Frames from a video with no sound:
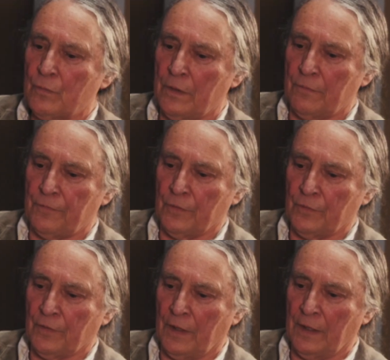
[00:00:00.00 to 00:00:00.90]
one that
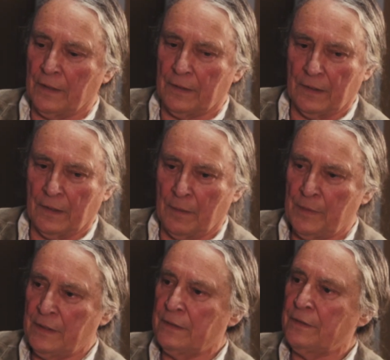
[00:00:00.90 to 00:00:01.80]
feels like I'm
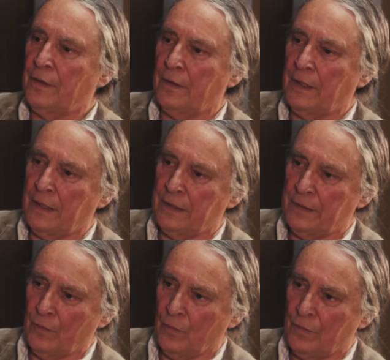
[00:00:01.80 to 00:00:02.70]
being
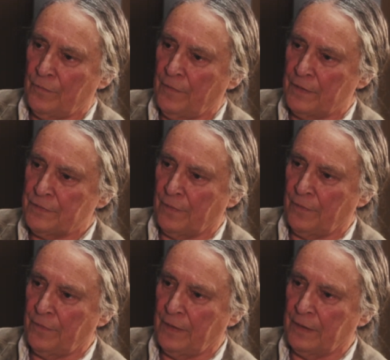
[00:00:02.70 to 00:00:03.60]
interrogated or yes. the various other
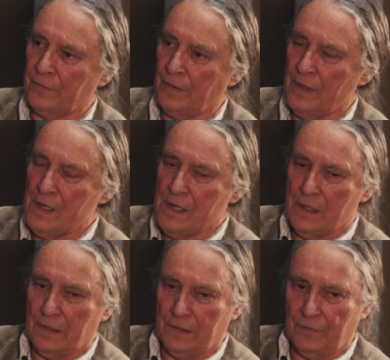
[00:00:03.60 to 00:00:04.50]
things.
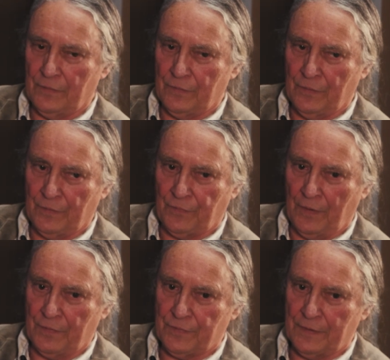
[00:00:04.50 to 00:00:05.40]
It, you know, it's
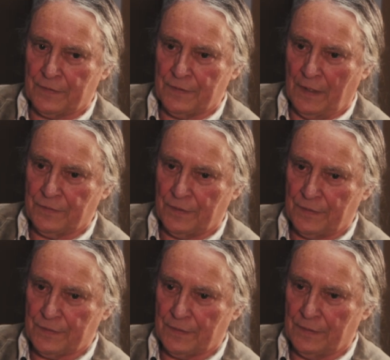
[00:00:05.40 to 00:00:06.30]
not, it's not
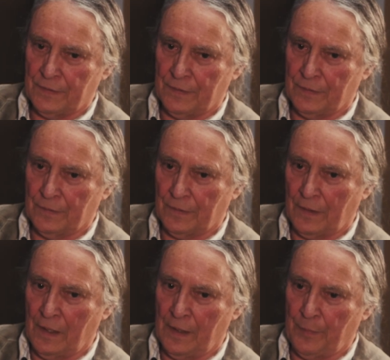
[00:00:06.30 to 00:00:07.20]
just, you know,
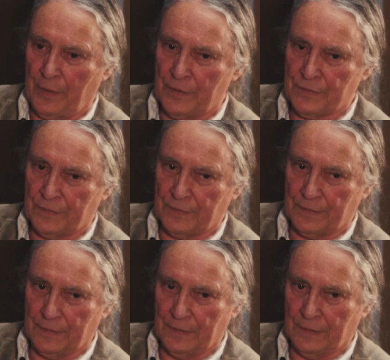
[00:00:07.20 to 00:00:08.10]
client patient
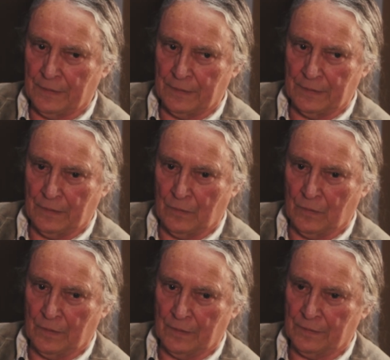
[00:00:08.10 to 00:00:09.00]
uh,
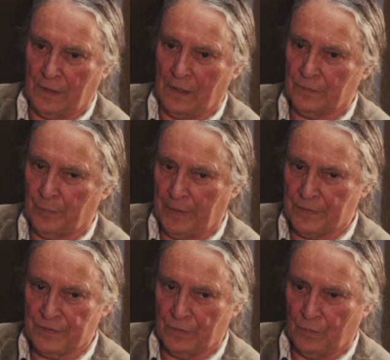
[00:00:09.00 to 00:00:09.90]
or doctor
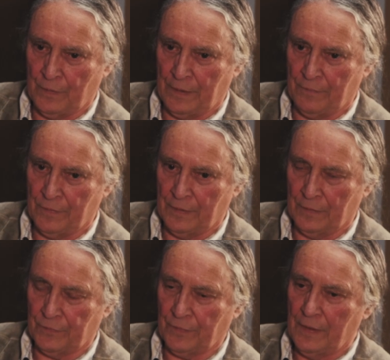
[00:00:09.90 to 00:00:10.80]
patient or mm-hmm. whatever
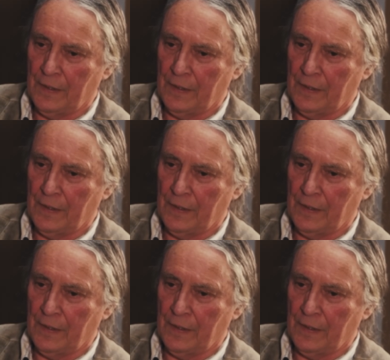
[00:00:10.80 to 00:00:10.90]
else